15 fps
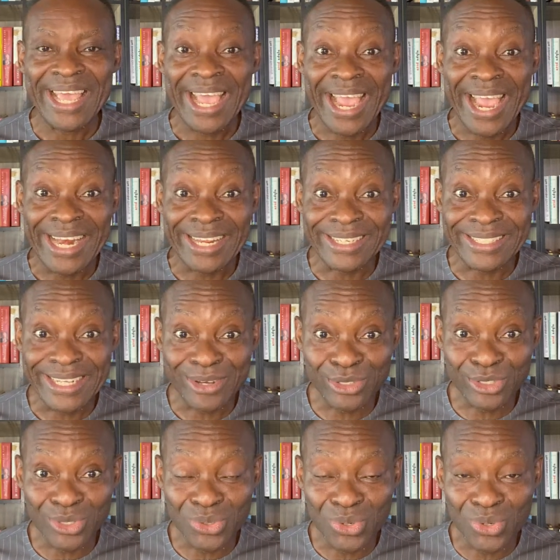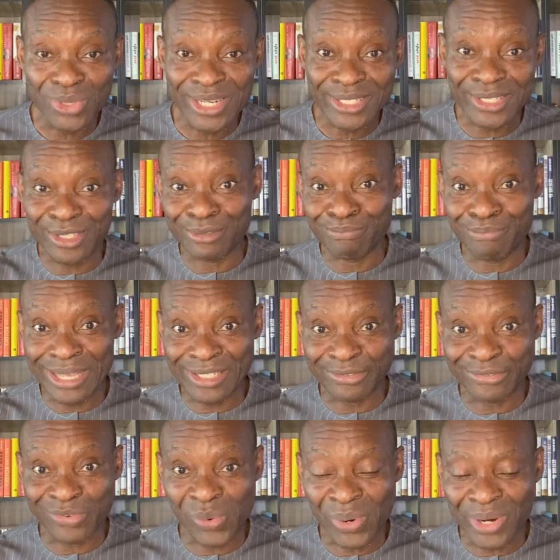And it tells you who this is best
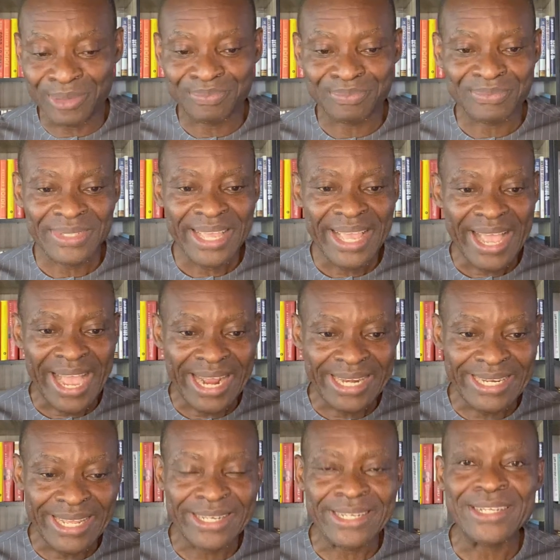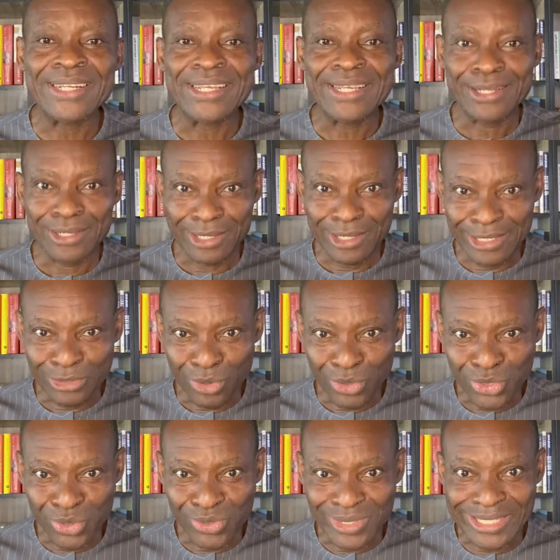for. And then it
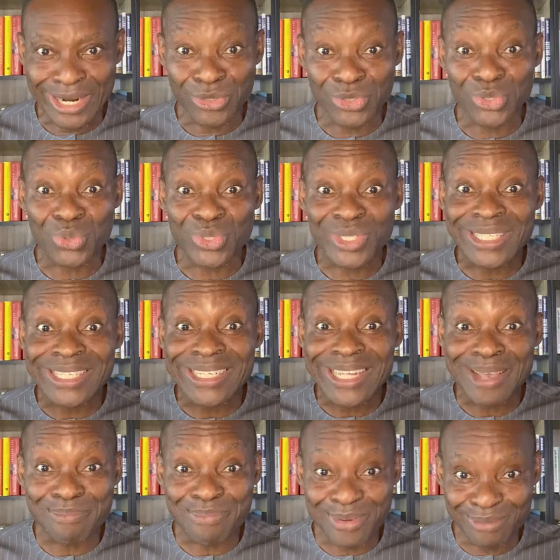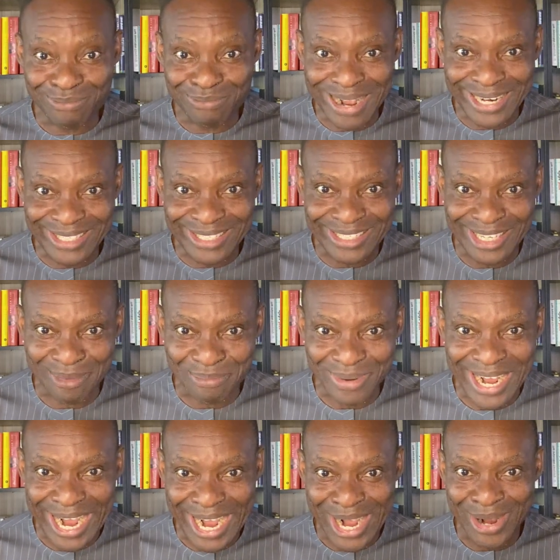also tells you step by step
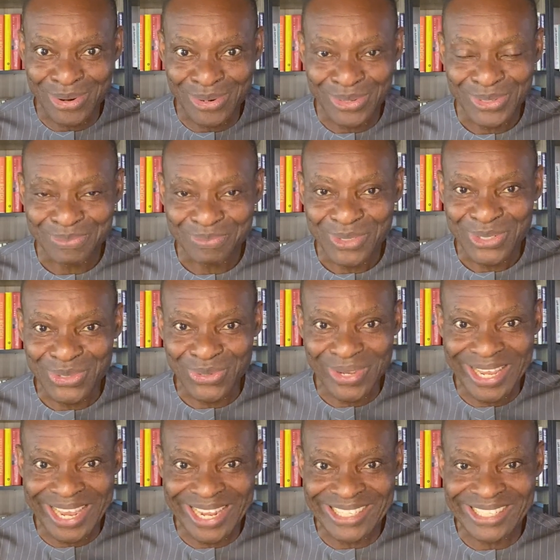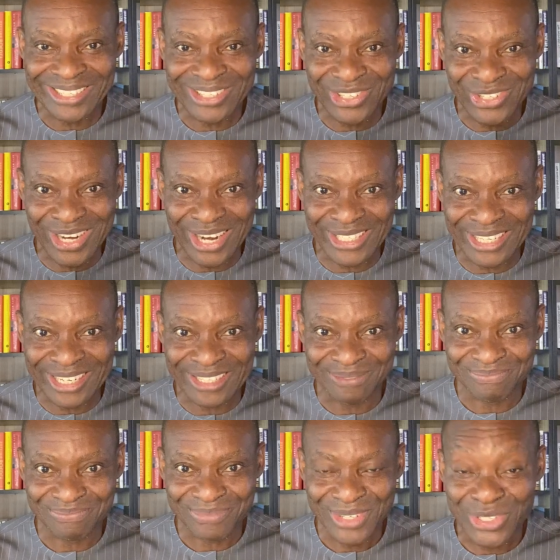how to get started.
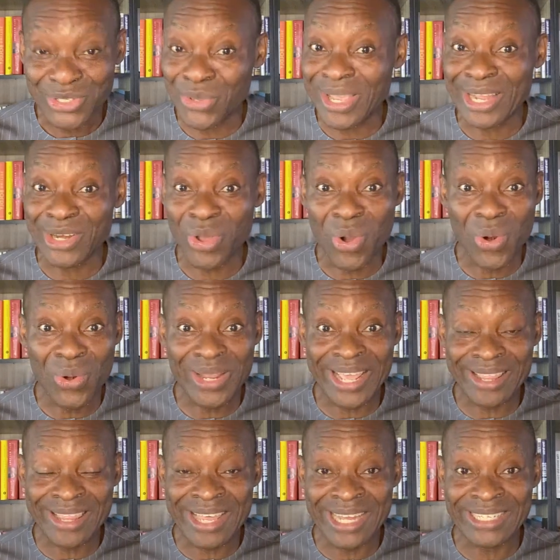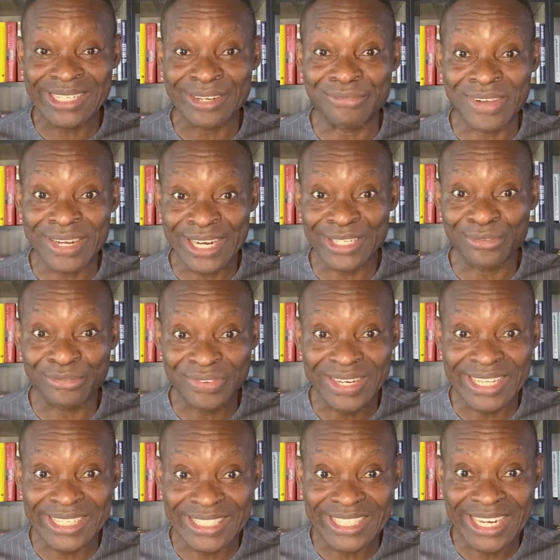So you can all get that in the Financial
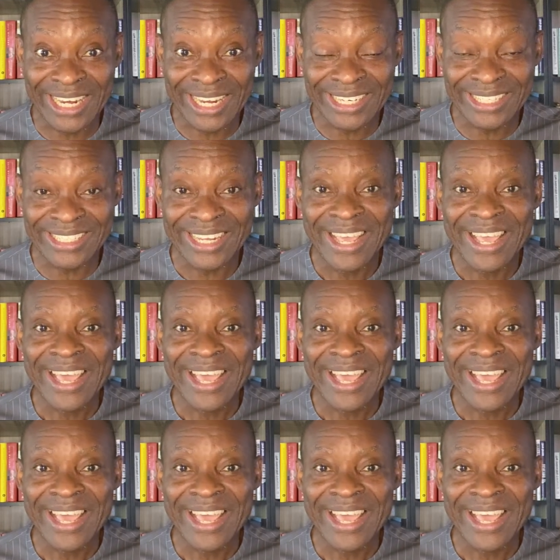Fitness Challenge.